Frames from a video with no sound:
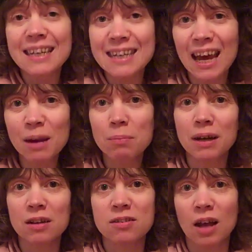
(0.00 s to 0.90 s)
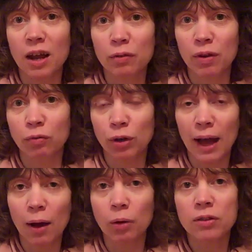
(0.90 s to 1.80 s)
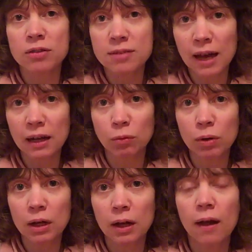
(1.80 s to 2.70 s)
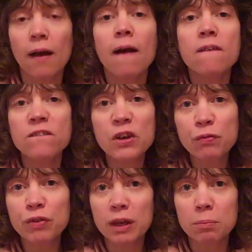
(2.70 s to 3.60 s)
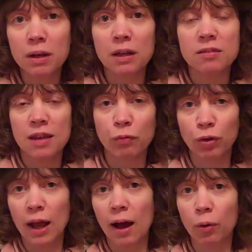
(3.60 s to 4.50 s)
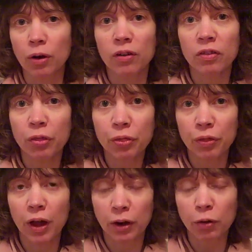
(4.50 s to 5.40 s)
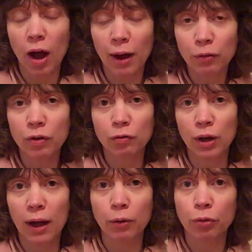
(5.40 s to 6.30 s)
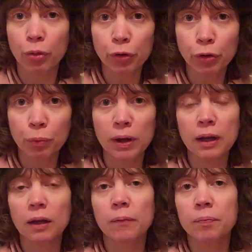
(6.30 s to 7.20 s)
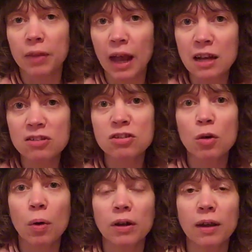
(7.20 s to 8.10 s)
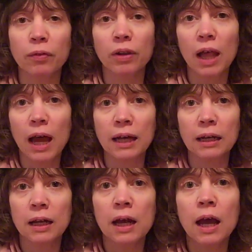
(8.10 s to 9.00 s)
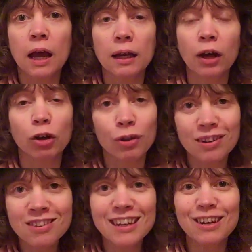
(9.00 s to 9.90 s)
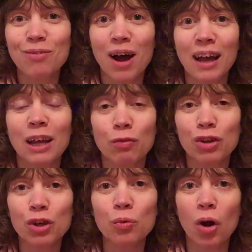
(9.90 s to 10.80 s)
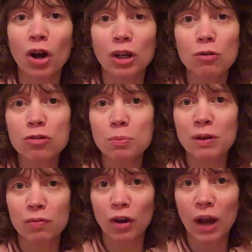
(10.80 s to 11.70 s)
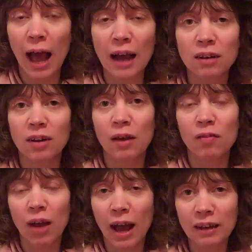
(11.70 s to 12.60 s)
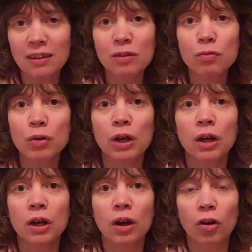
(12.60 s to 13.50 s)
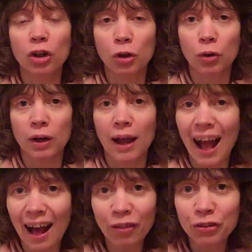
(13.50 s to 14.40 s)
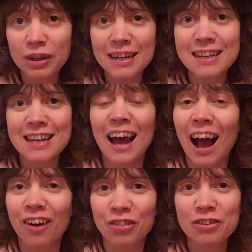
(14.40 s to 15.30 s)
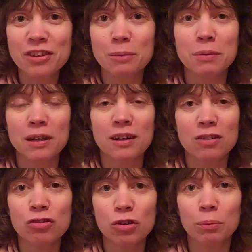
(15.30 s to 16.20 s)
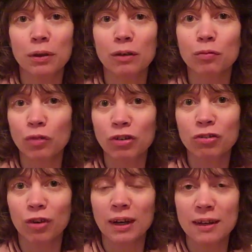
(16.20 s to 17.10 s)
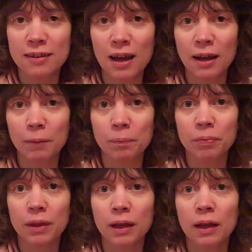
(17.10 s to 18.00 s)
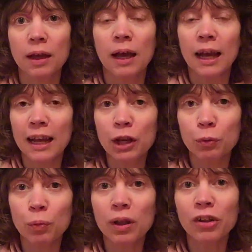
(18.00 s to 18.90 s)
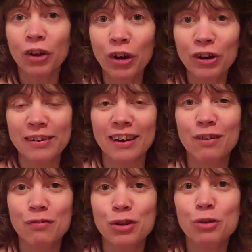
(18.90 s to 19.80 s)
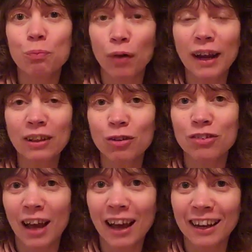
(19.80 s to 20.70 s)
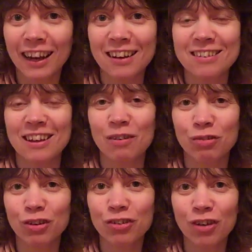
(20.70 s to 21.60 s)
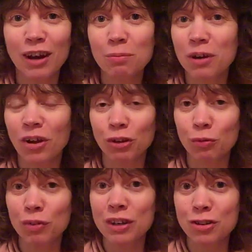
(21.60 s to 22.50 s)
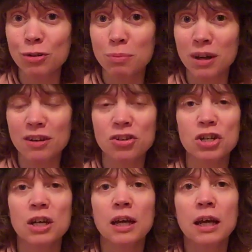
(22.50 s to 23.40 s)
10 minutes out of every hour the second week, 15 minutes every hour out of every hour the third week, and so on down the line. Now you can see why, if you are used to being very active or you're an athlete, how this can be an extremely frustrating time. It will hurt if you break those guidelines, if you're trying to be on your feet too much.